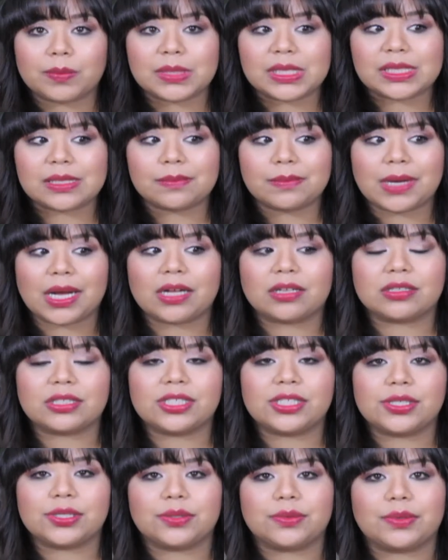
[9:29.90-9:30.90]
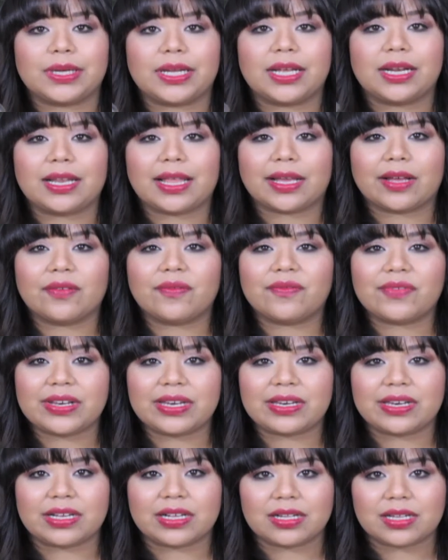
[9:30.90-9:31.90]
smell to it, like a
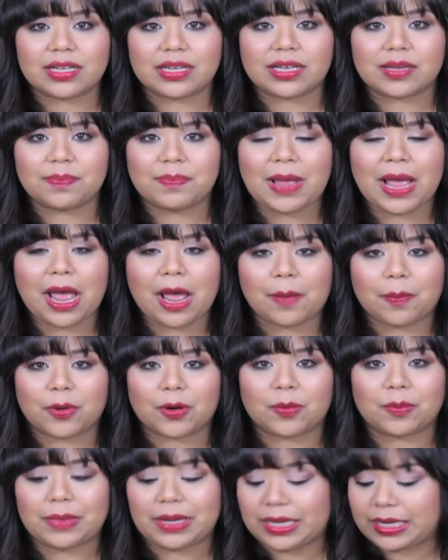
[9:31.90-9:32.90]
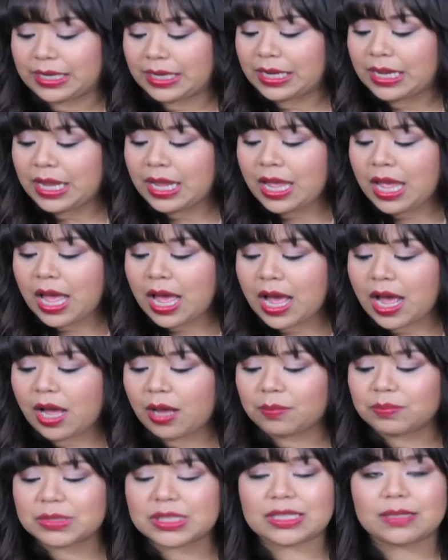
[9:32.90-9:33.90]
vanilla peppermint
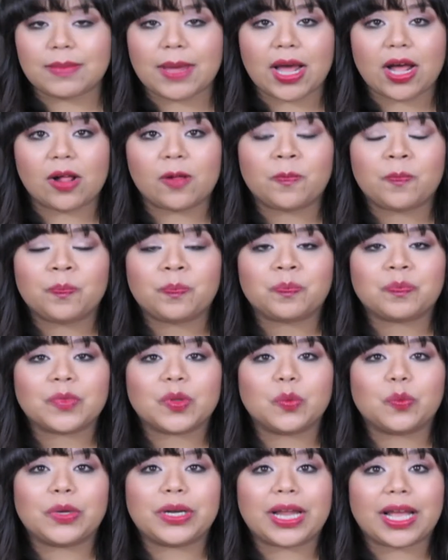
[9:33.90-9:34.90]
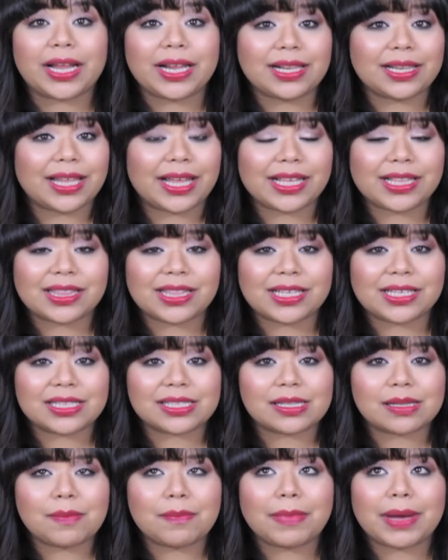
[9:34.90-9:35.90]
smell. When I light
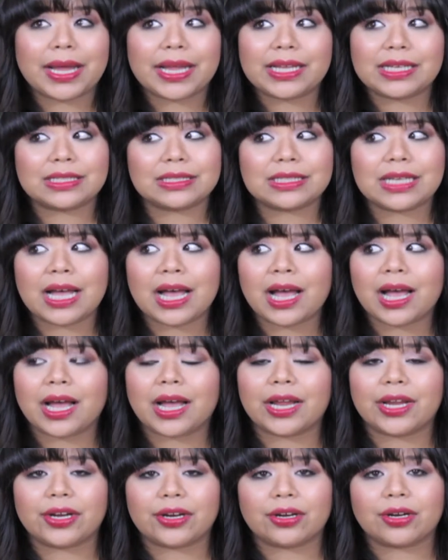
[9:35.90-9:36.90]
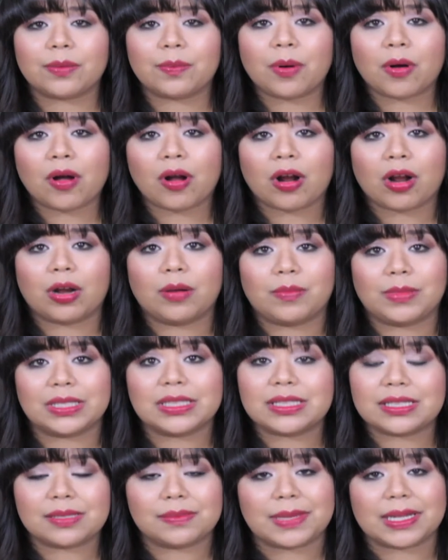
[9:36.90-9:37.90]
this, my entire
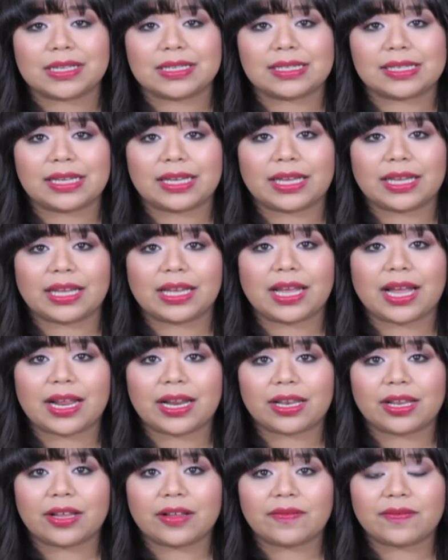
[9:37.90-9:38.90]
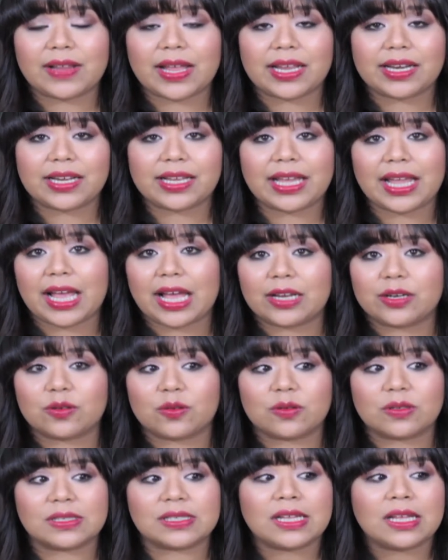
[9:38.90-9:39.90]
apartment smells like it. I love lighting
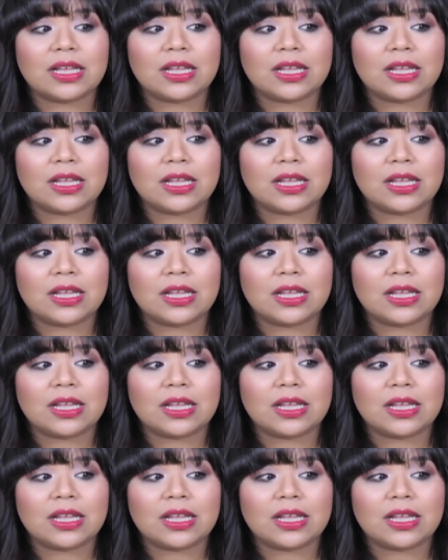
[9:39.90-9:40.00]
candles